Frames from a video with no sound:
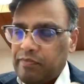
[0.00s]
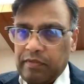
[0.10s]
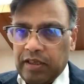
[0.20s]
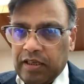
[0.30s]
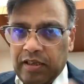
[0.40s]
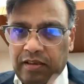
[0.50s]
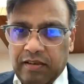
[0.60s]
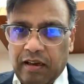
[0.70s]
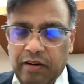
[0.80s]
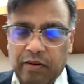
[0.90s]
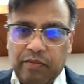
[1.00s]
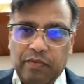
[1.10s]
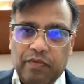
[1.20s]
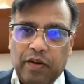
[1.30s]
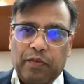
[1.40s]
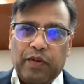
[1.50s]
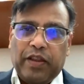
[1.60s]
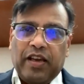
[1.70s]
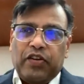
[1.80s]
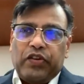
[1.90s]
This is,
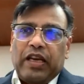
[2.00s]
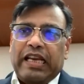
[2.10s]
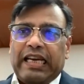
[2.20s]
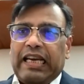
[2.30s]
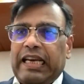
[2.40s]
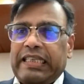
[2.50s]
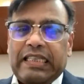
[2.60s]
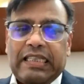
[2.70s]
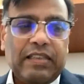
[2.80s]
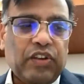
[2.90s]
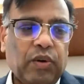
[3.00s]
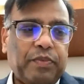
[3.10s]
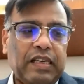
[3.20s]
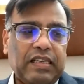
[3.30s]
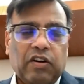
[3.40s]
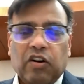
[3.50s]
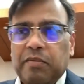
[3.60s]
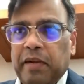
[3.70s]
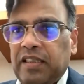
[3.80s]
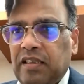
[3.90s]
Vidhi is a legal entity, so there's not
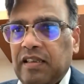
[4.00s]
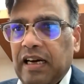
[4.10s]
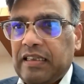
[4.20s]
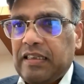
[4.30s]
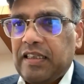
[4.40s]
much that